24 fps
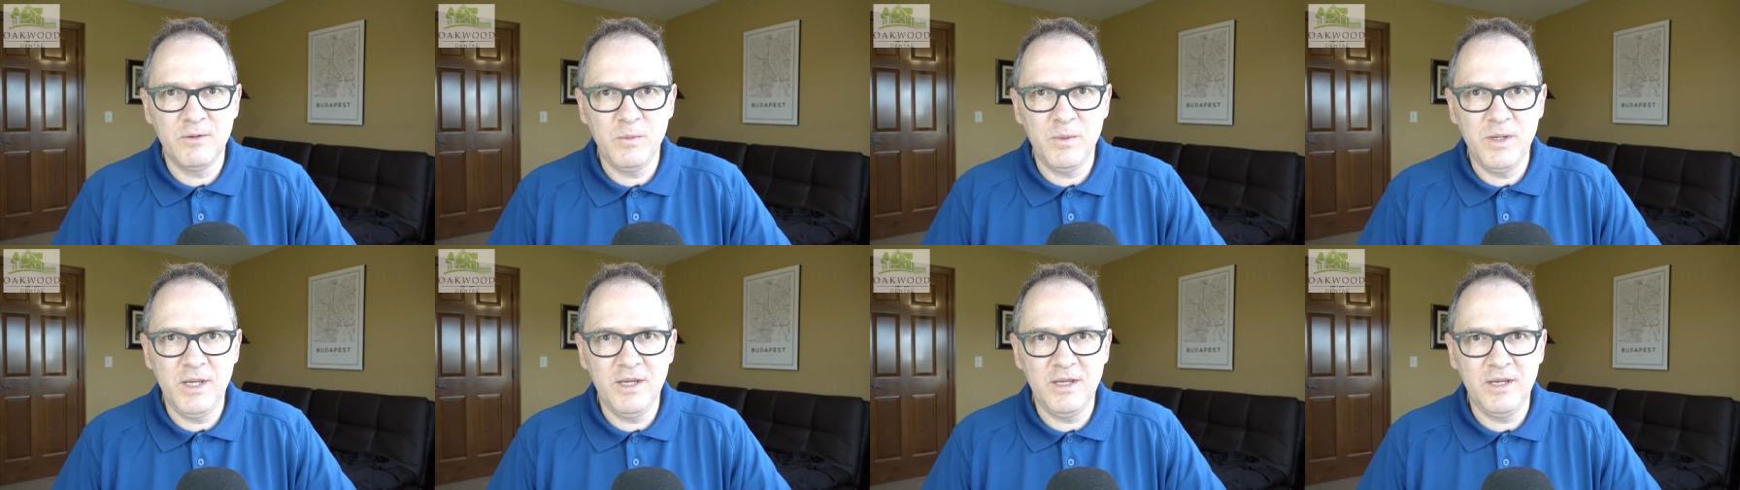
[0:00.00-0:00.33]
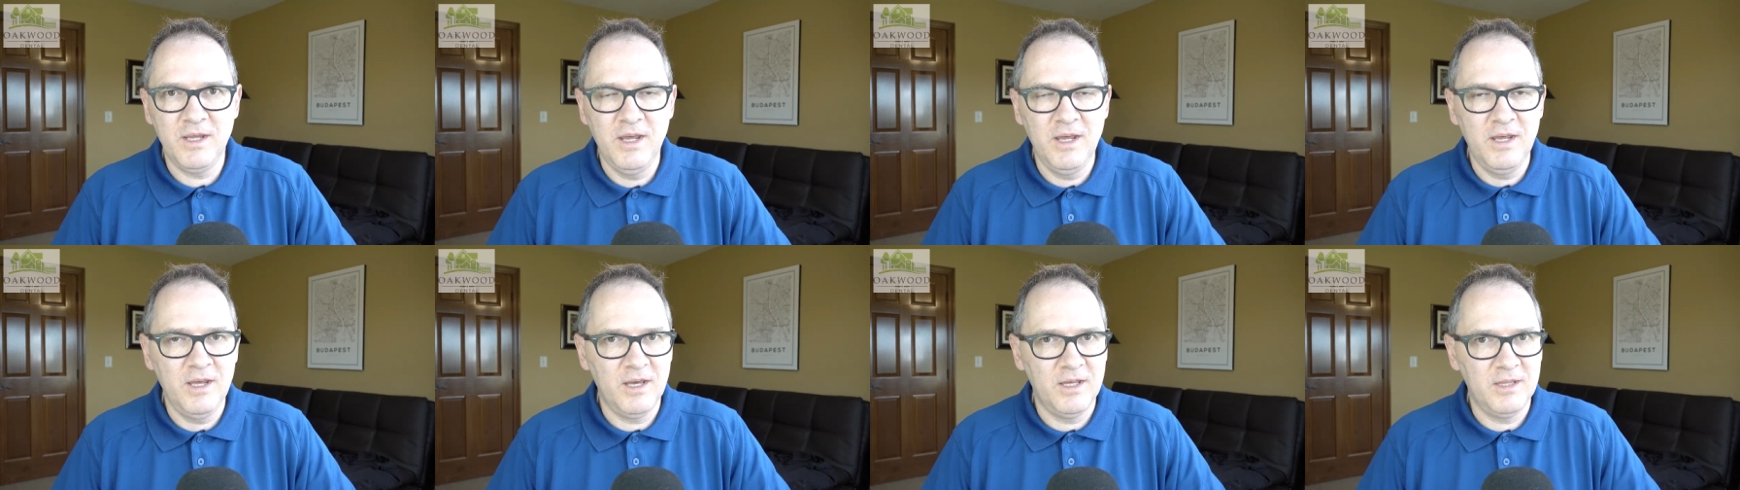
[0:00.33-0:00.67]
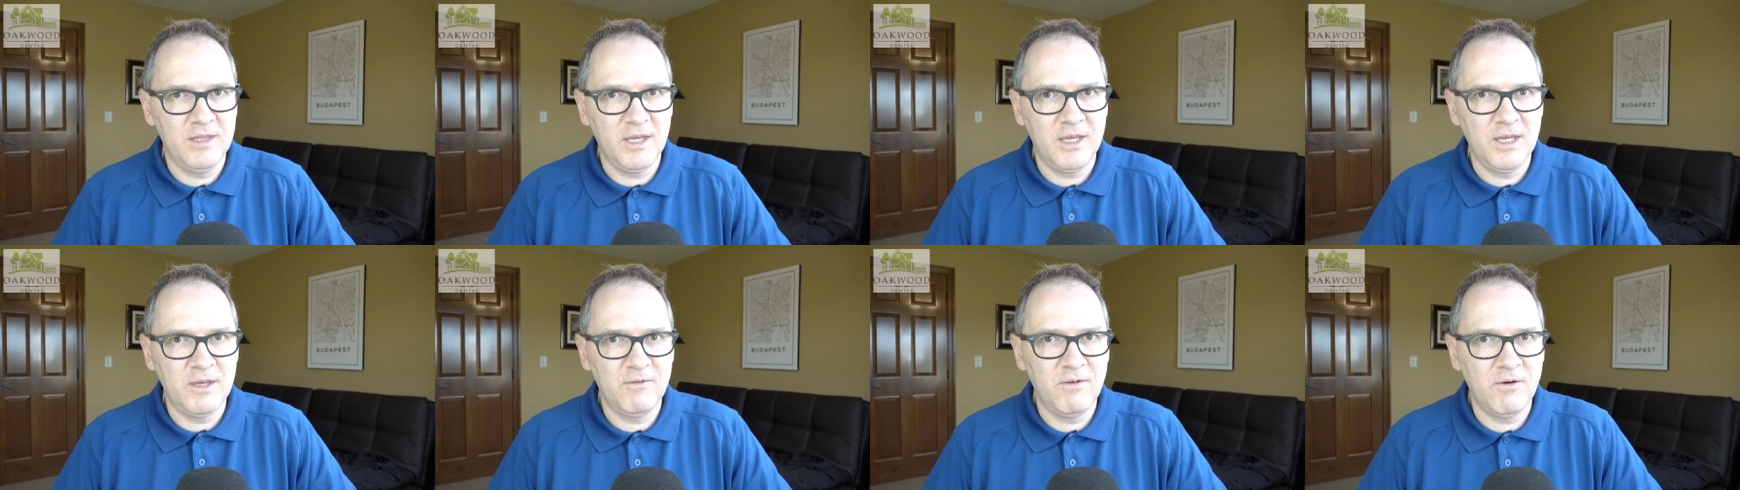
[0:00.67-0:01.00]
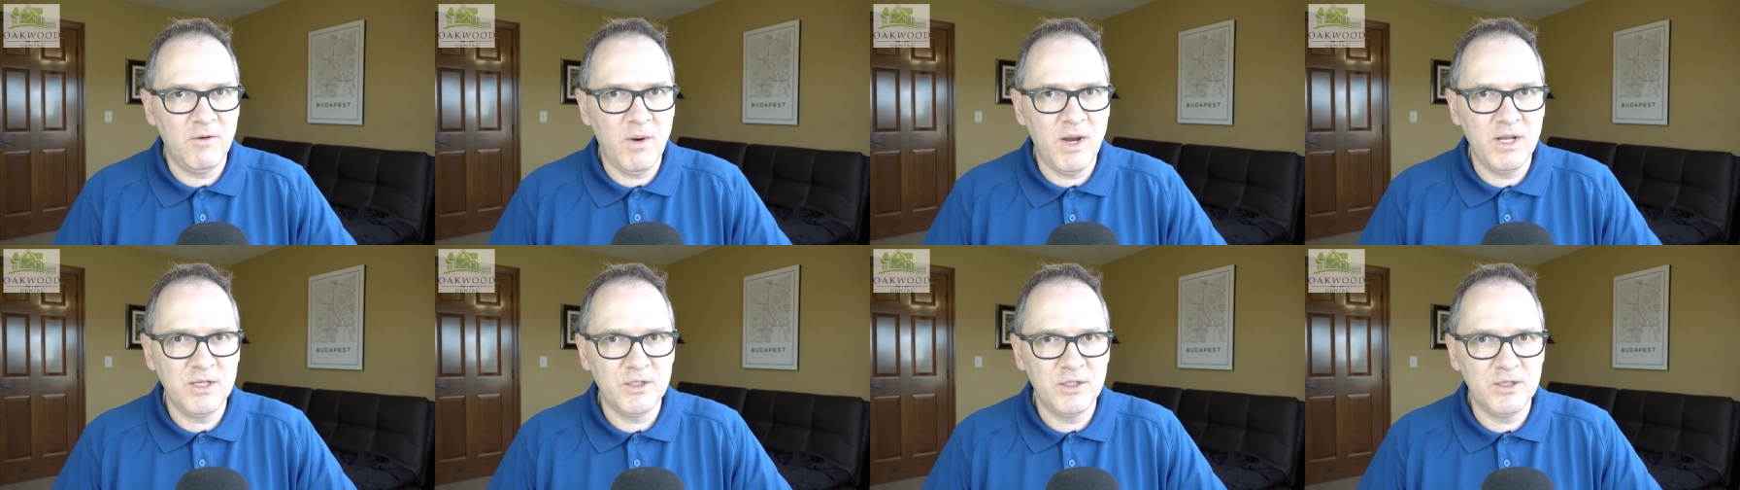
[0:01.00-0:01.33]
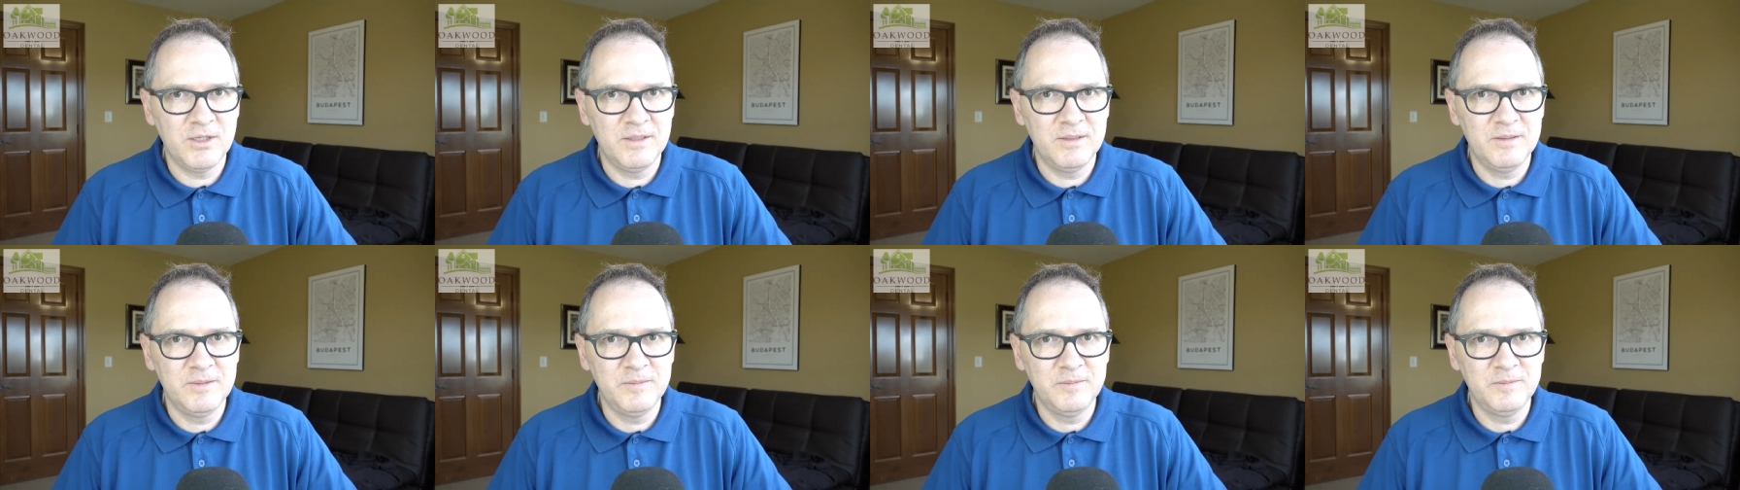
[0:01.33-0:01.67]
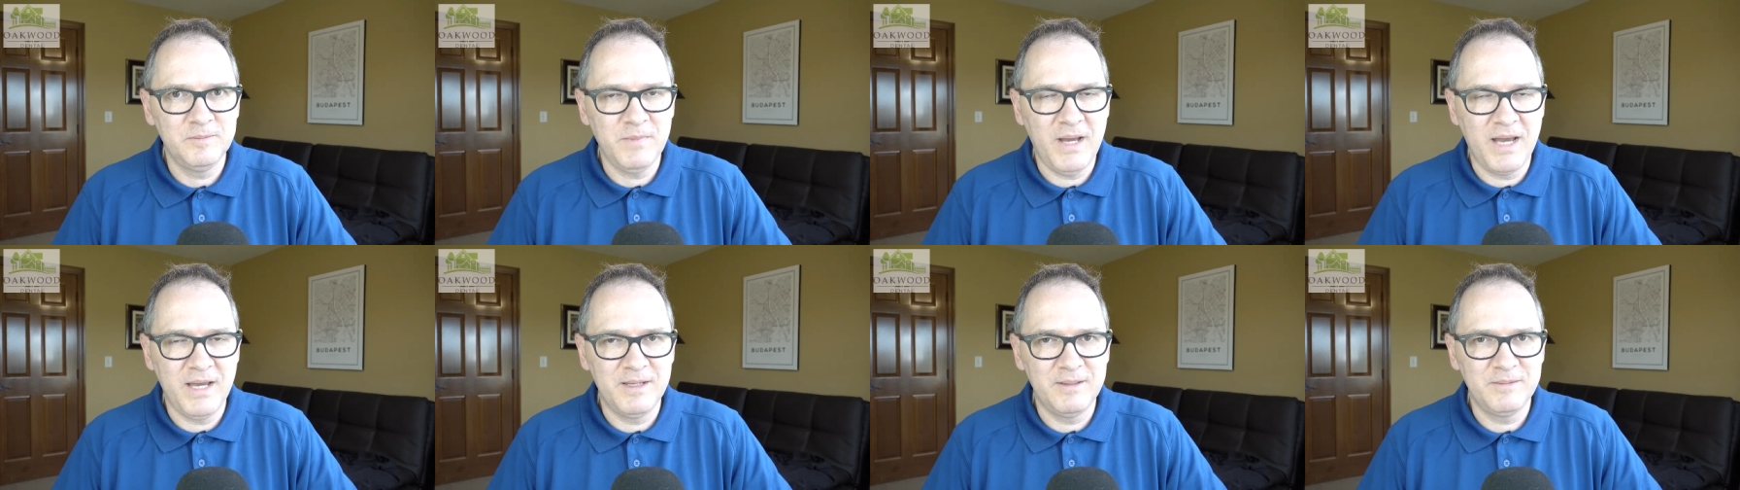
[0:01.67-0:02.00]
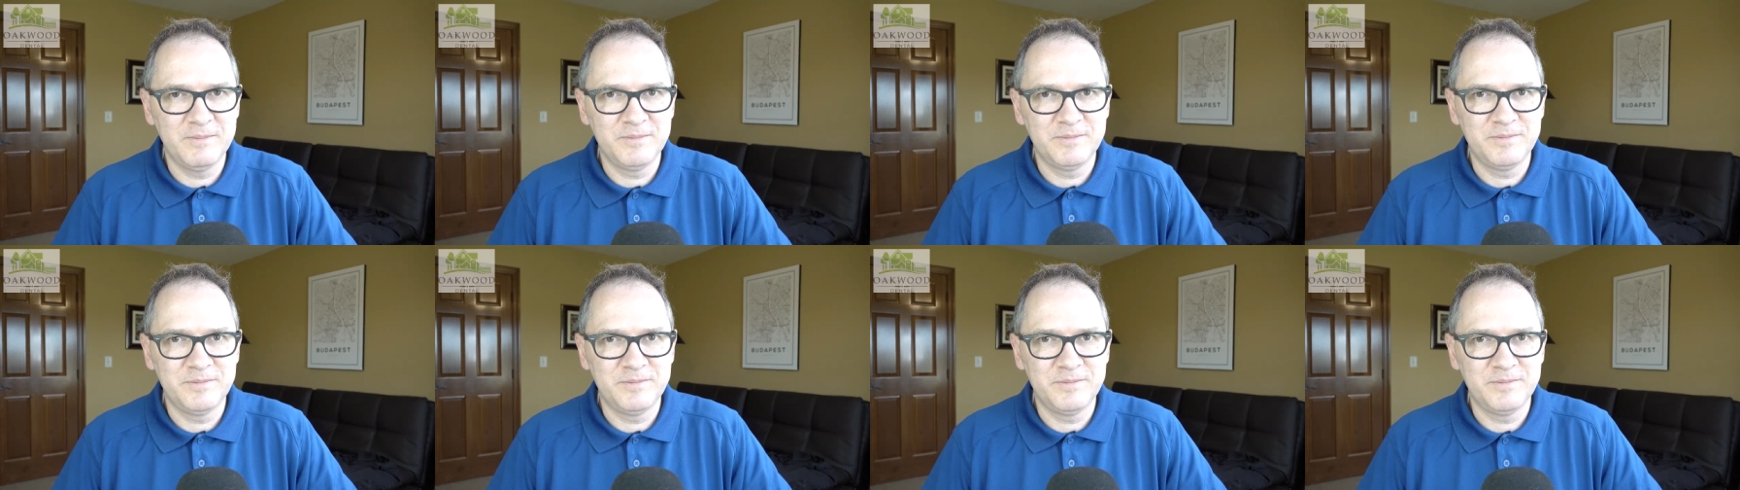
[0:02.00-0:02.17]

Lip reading: week, and thank you for watching. Bye.